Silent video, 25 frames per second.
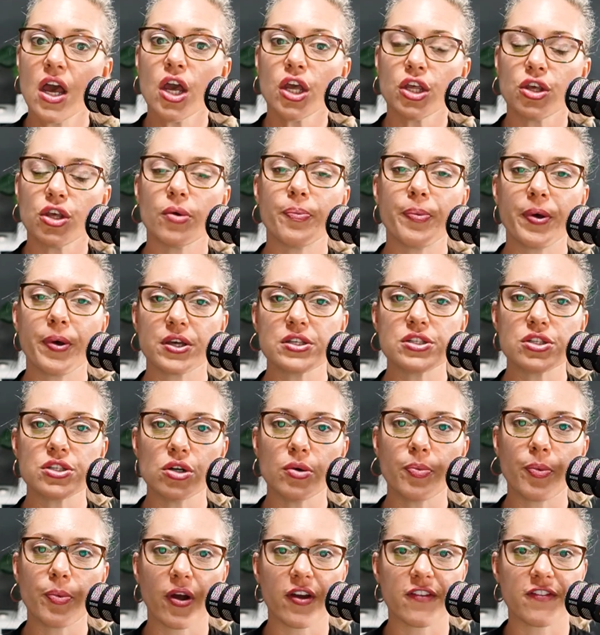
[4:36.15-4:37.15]
your personal
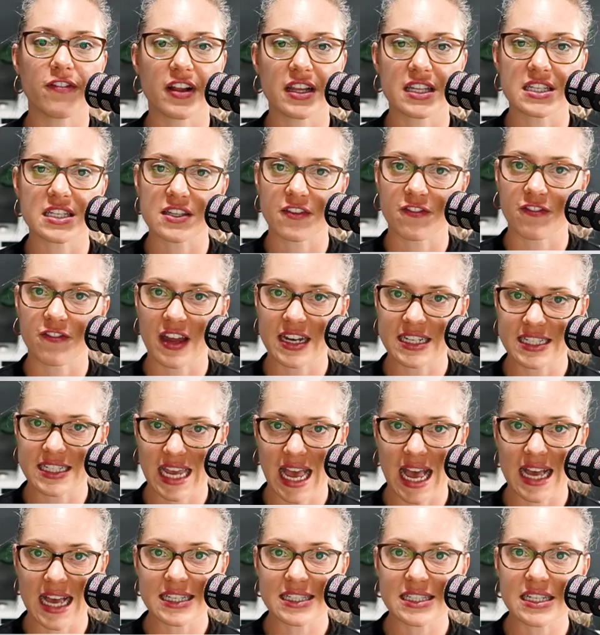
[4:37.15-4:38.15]
profile is a
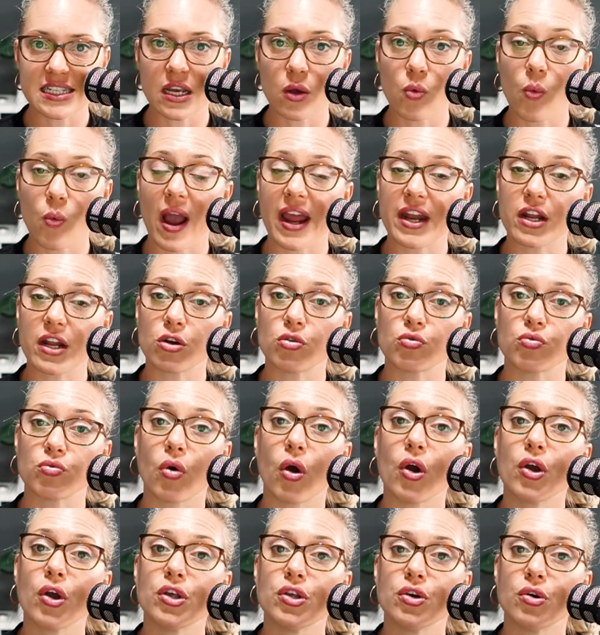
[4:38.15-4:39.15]
fantastic way to
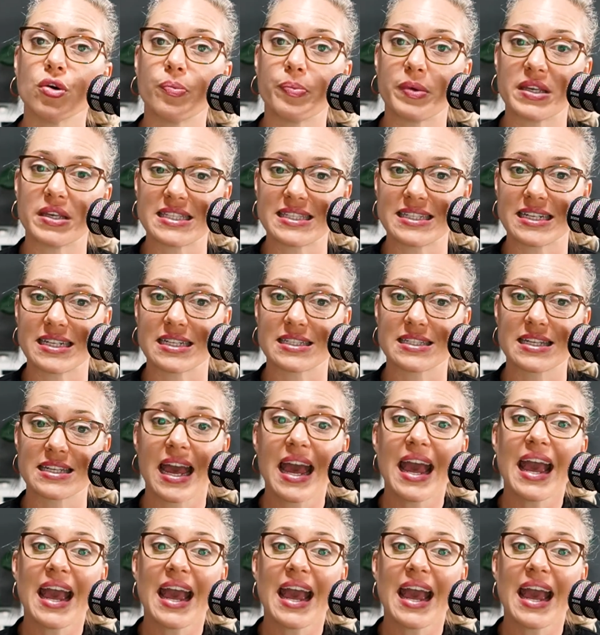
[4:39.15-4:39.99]
grow your business